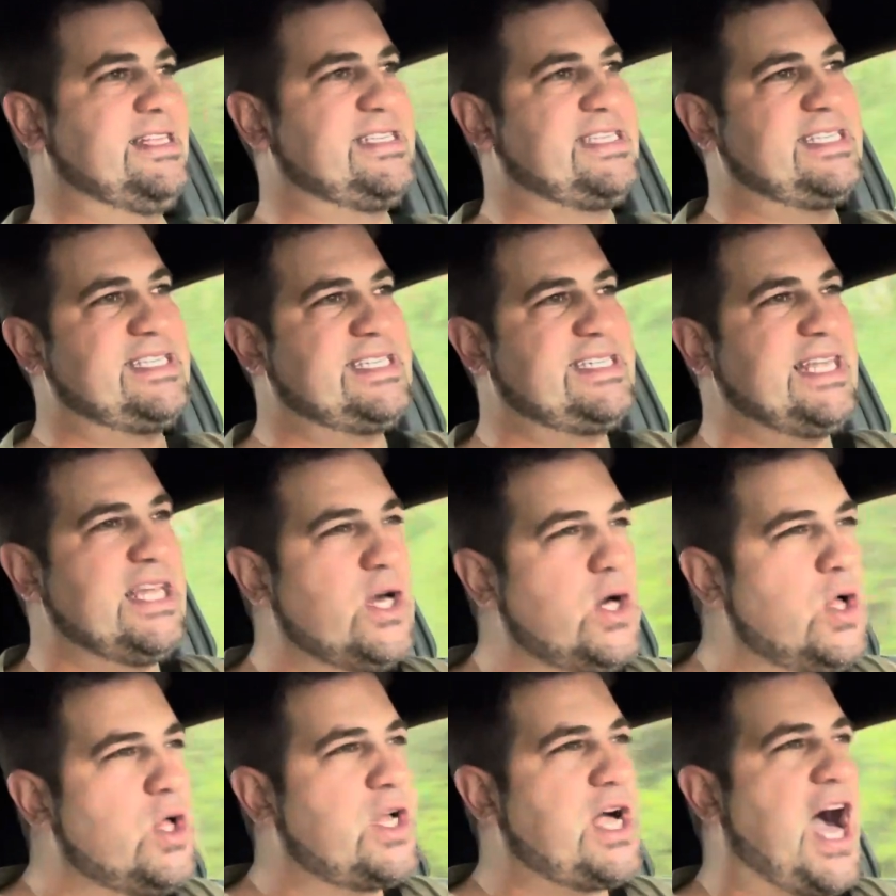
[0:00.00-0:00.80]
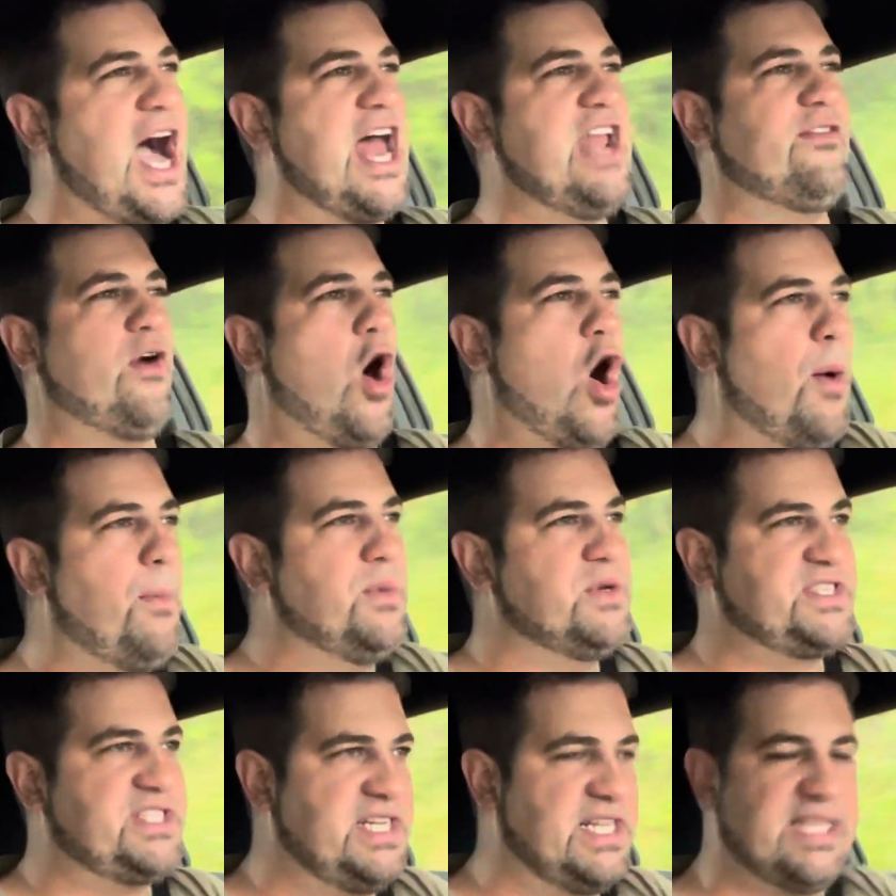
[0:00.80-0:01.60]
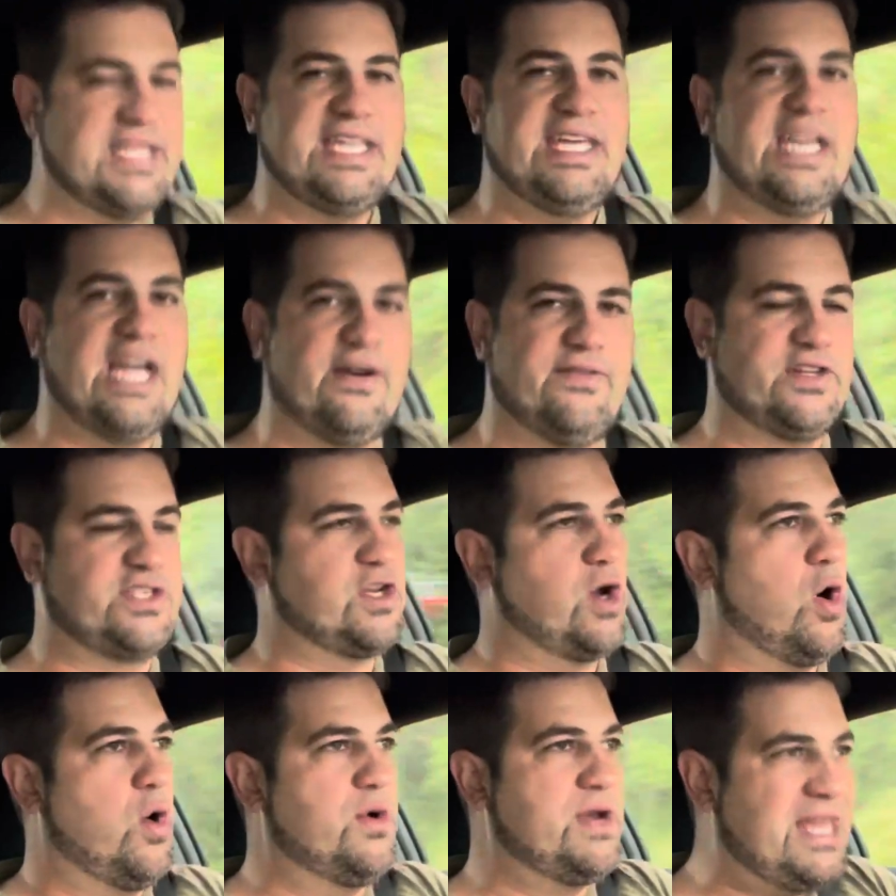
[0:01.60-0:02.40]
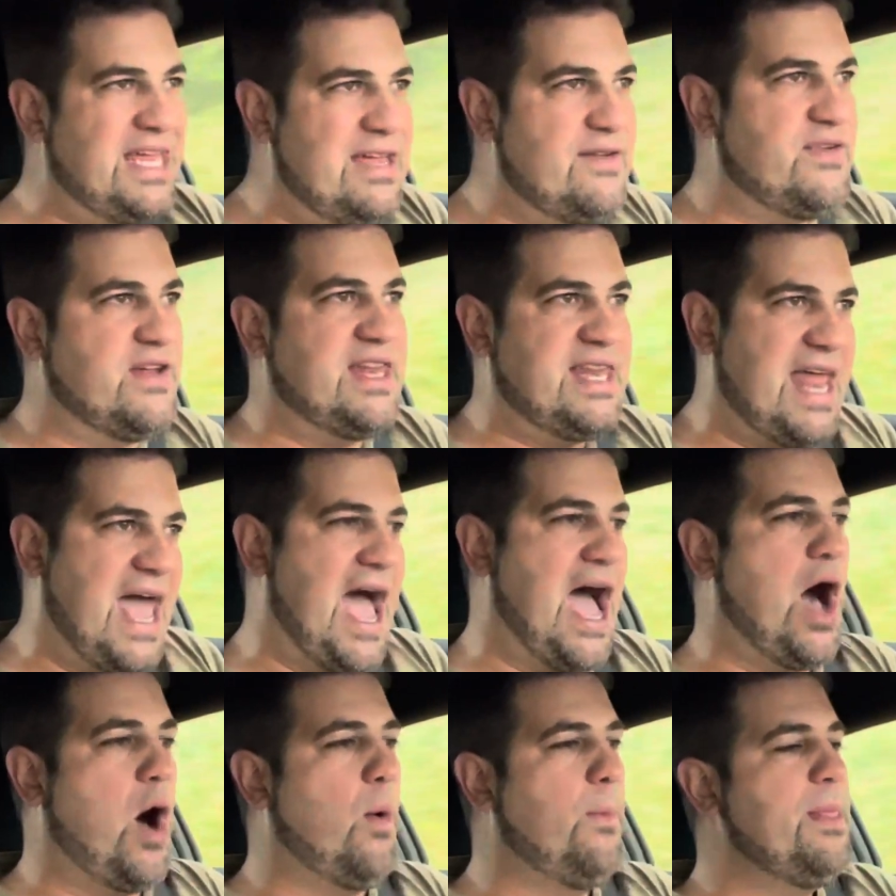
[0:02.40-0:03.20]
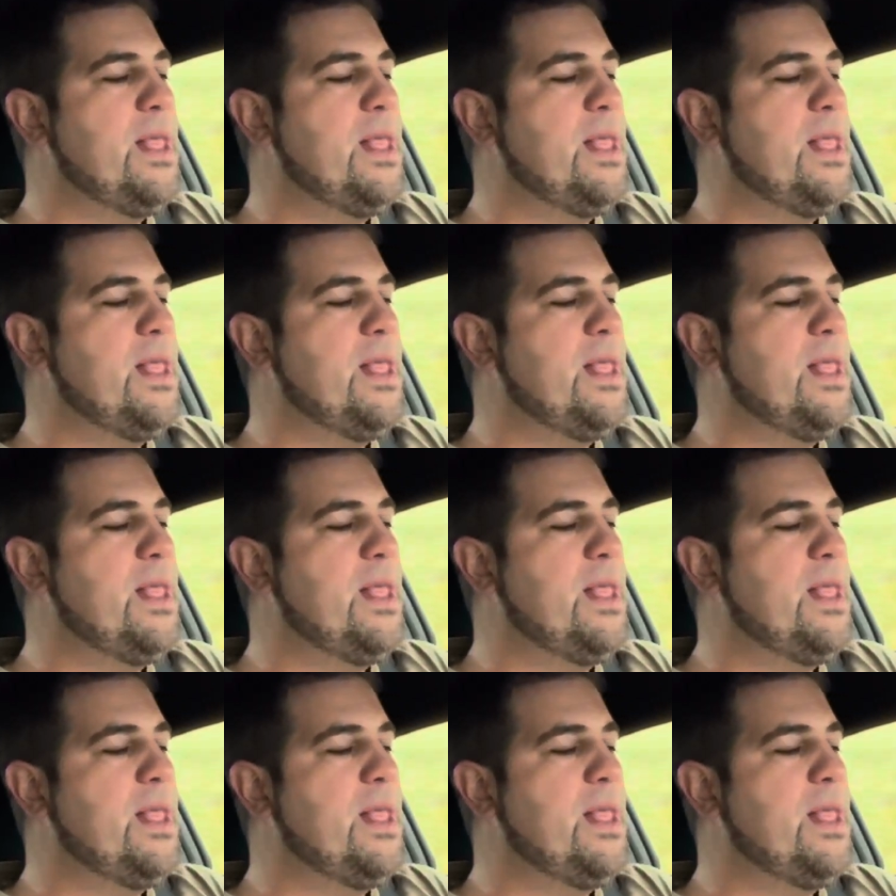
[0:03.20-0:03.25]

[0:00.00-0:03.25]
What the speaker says: still kind of almost in a league of its own even now.